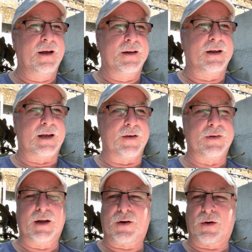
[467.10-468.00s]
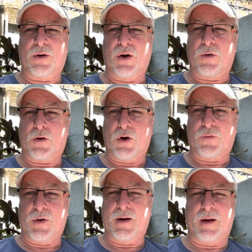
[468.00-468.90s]
They're giving their
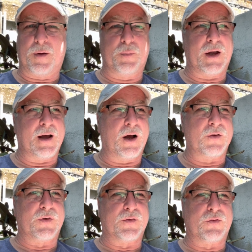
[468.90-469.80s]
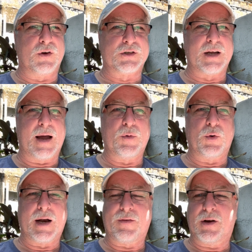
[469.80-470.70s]
girlfriend a big hug for the first time or
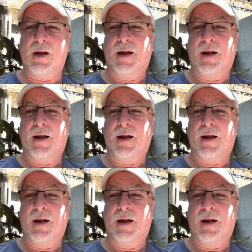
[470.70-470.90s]
whatever.